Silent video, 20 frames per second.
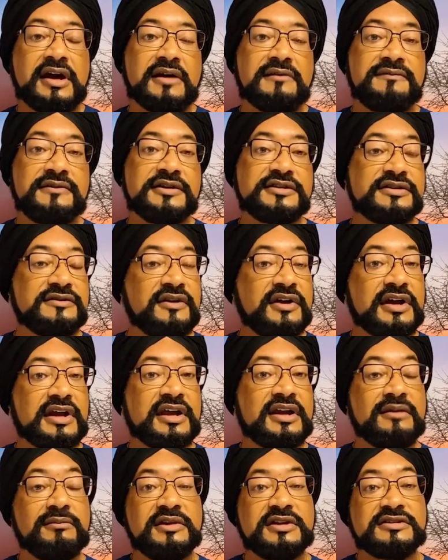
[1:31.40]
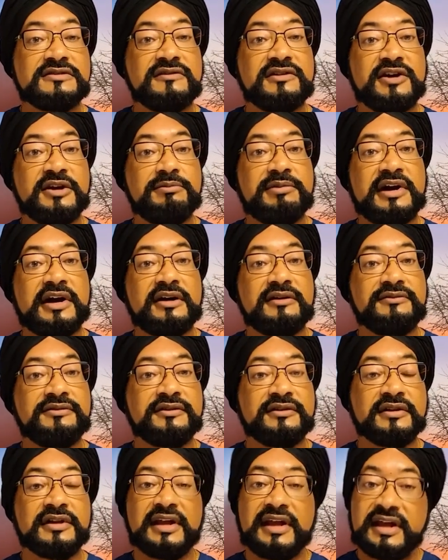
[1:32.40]
First of all, ketamine is a very
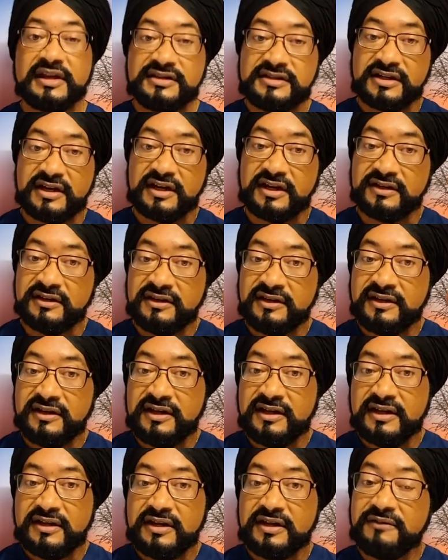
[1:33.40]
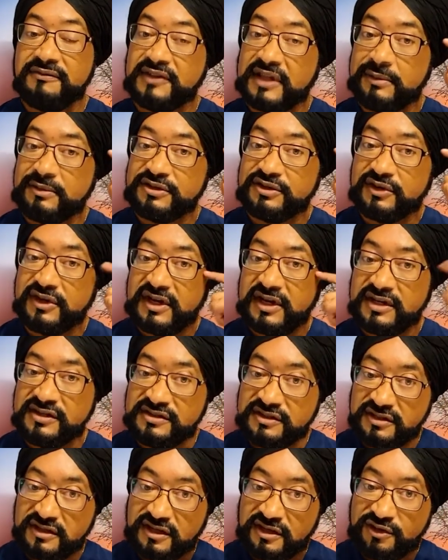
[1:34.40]
powerful anti-inflammatory
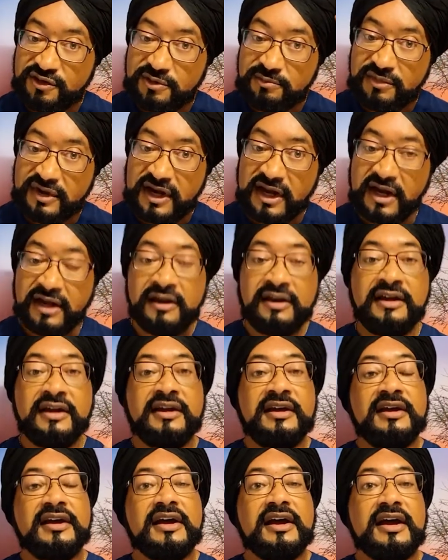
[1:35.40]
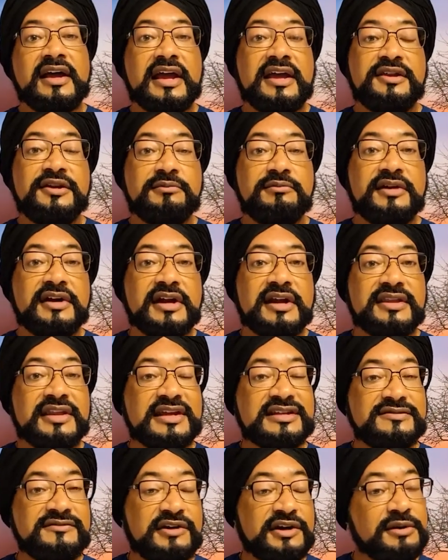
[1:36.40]
agent in your brain. And
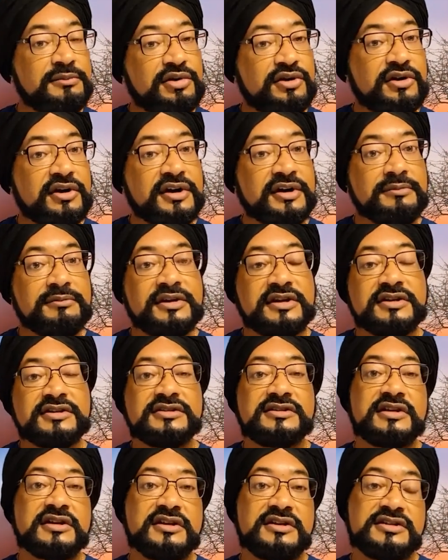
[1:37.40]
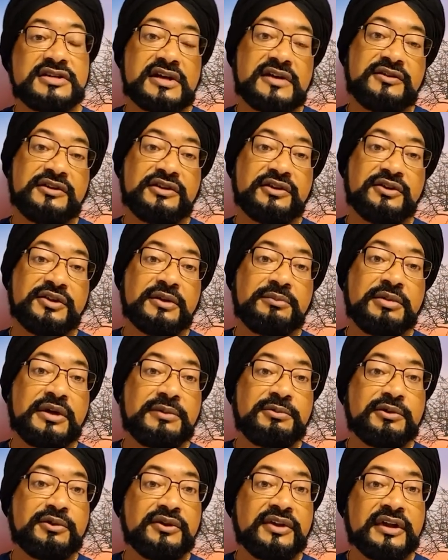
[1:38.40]
that's very important because studies have shown that
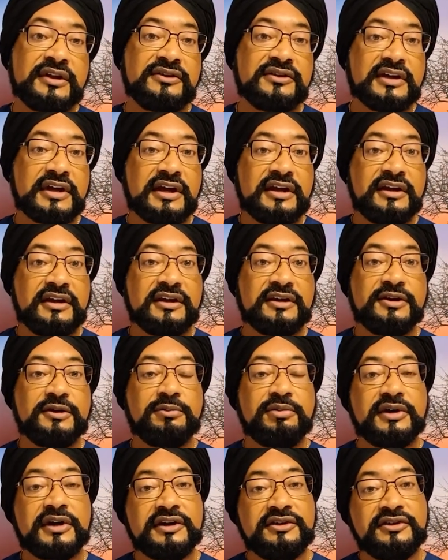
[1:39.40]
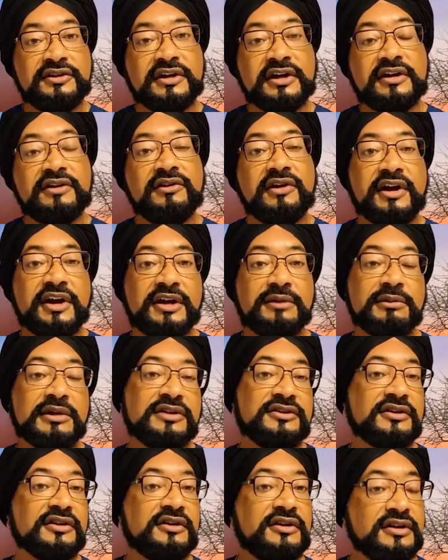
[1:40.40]
people with anxiety and depression and chronic
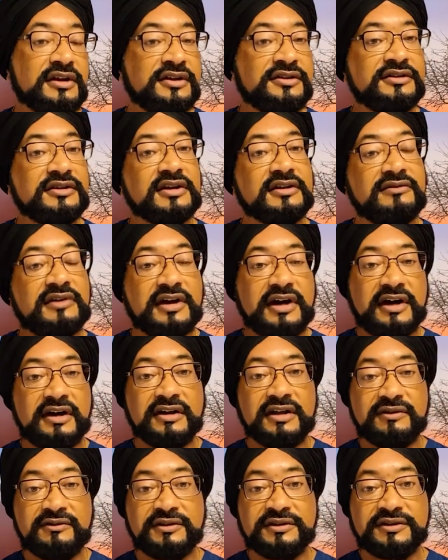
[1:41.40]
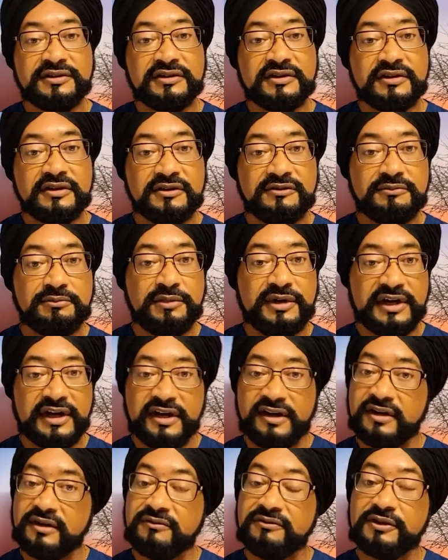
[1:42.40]
mental illness have higher levels of
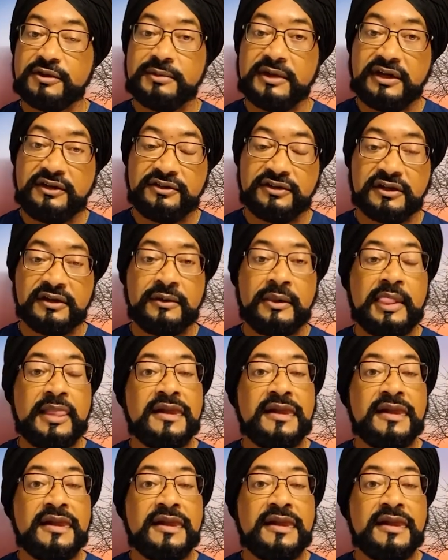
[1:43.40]
brain inflammation.